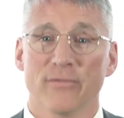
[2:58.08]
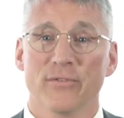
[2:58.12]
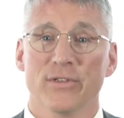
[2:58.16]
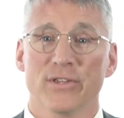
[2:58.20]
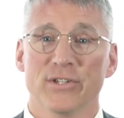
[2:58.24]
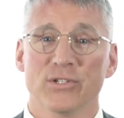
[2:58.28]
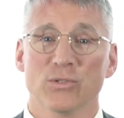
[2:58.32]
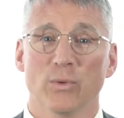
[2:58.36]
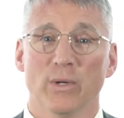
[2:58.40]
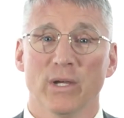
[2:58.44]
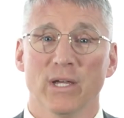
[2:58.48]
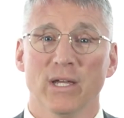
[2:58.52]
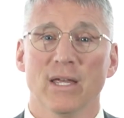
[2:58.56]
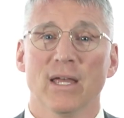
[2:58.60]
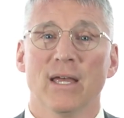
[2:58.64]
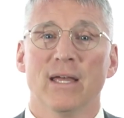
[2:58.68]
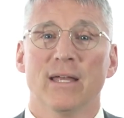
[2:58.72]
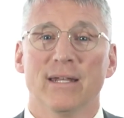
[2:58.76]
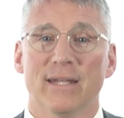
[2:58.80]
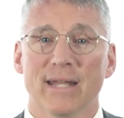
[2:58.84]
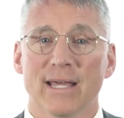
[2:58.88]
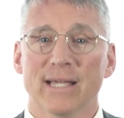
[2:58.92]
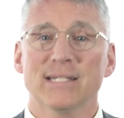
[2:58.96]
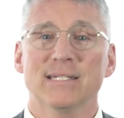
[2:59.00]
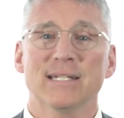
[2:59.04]
for this week.
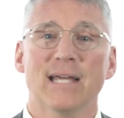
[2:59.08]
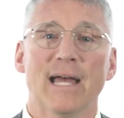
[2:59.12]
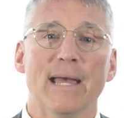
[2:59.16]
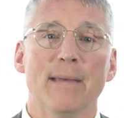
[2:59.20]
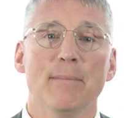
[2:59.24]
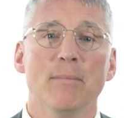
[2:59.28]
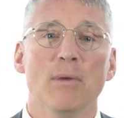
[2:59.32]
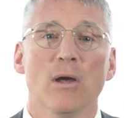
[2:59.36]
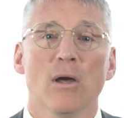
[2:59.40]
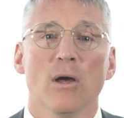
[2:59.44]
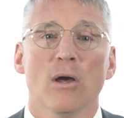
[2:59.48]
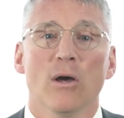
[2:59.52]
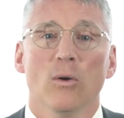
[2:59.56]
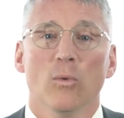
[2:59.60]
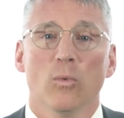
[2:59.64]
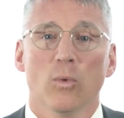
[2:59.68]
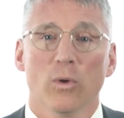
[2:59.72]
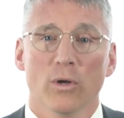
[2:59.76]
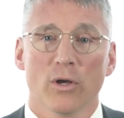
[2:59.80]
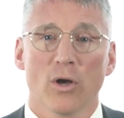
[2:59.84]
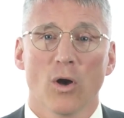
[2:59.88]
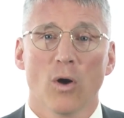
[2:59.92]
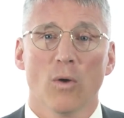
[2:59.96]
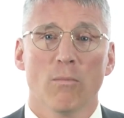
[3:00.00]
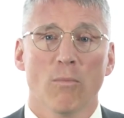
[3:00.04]
Next time,
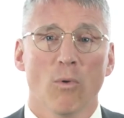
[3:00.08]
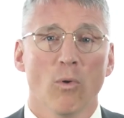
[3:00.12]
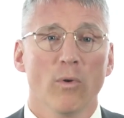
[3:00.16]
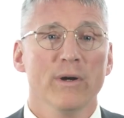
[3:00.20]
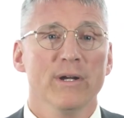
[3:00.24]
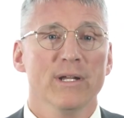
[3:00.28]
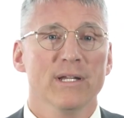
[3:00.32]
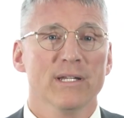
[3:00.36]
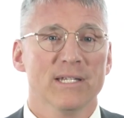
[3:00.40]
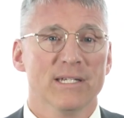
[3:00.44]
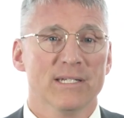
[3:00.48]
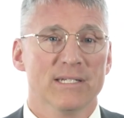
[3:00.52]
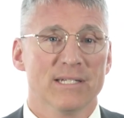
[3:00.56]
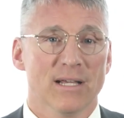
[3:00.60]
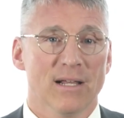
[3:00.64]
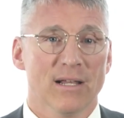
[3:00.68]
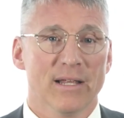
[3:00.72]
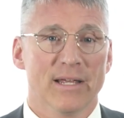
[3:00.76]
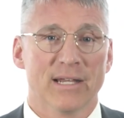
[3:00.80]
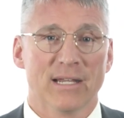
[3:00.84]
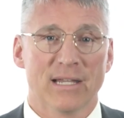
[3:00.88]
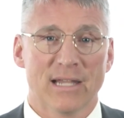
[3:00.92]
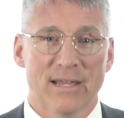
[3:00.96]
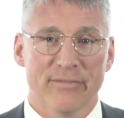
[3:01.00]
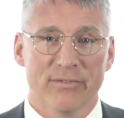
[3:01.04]
we'll go more into detail
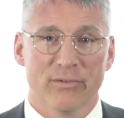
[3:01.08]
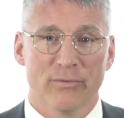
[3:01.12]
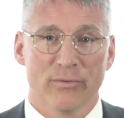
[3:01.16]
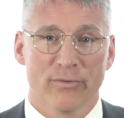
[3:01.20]
on levy